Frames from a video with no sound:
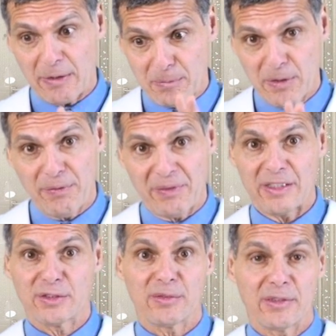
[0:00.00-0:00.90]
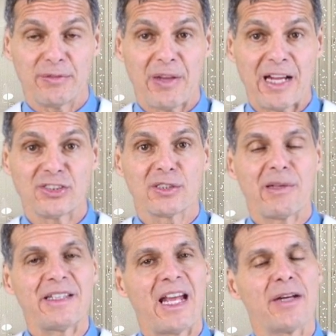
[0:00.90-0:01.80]
move things through at a faster
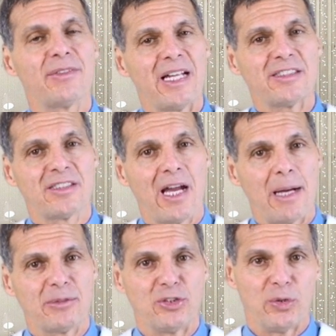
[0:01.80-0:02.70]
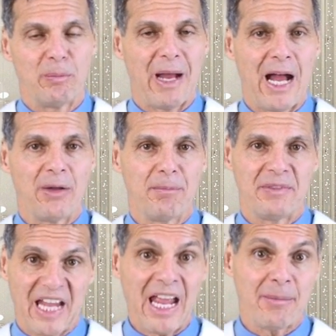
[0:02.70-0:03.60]
rate, they have less time to do
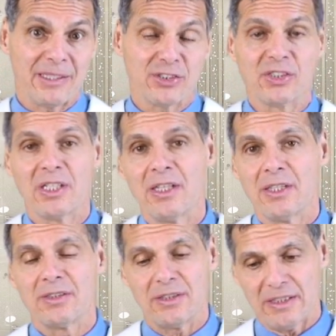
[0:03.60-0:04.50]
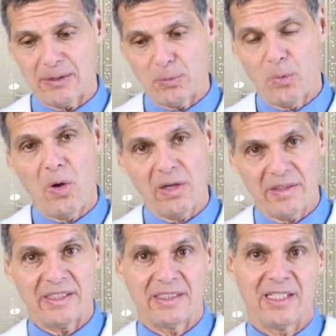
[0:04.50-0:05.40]
damage to the wall
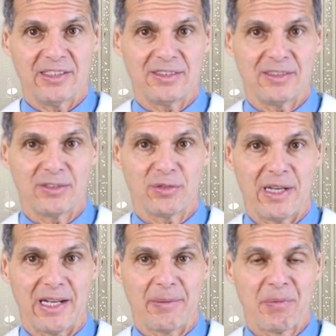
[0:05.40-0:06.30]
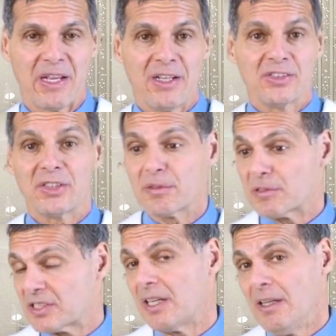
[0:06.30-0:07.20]
of the intestinal tract. So the
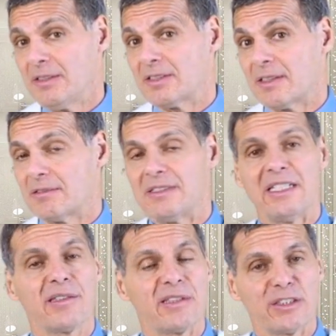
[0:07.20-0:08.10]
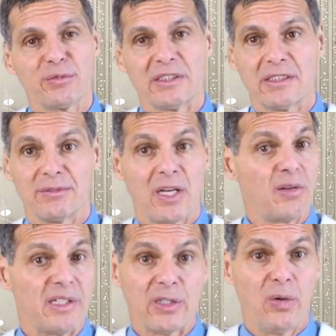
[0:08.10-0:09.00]
results are decreased risk of not
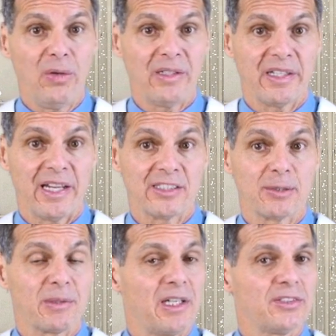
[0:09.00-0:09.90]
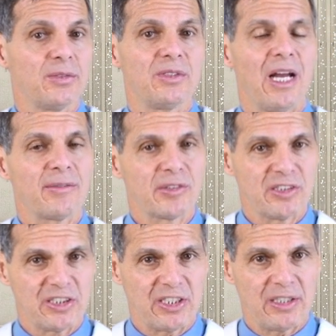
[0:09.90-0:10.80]
only colon cancer, but also
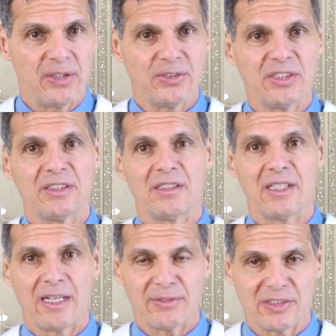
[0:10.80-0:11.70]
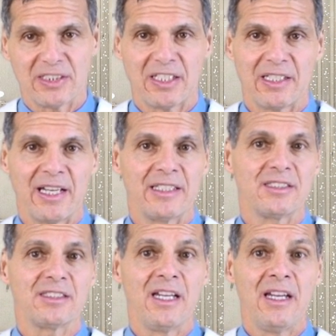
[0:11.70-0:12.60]
diverticulosis and
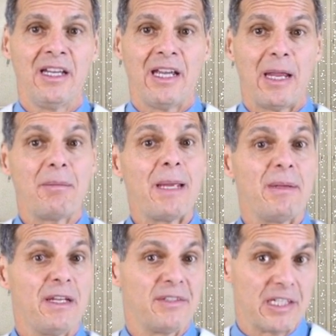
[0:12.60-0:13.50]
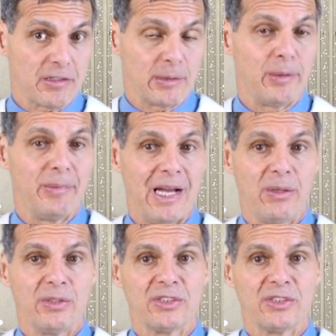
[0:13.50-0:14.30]
diverticulitis, and maybe even irritable bowel